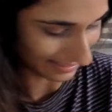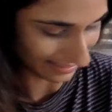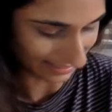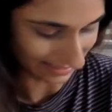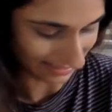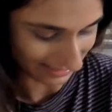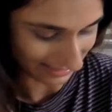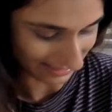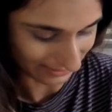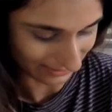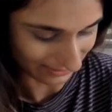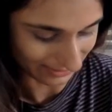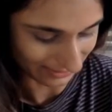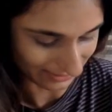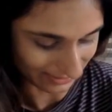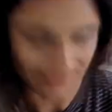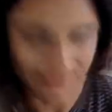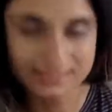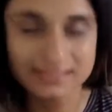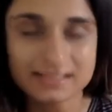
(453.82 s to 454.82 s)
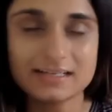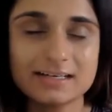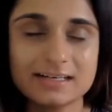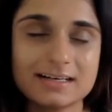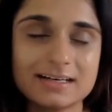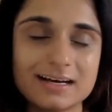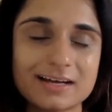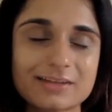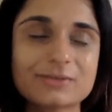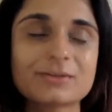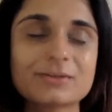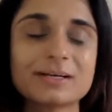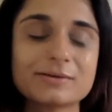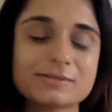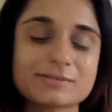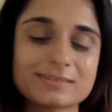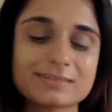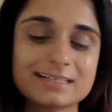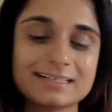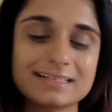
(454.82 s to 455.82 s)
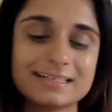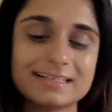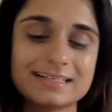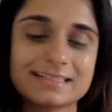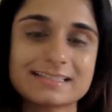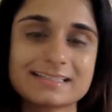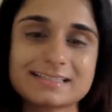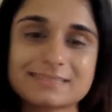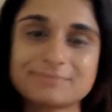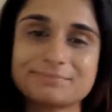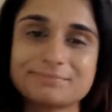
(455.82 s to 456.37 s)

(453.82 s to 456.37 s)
that I saw, and I thought that was really nice.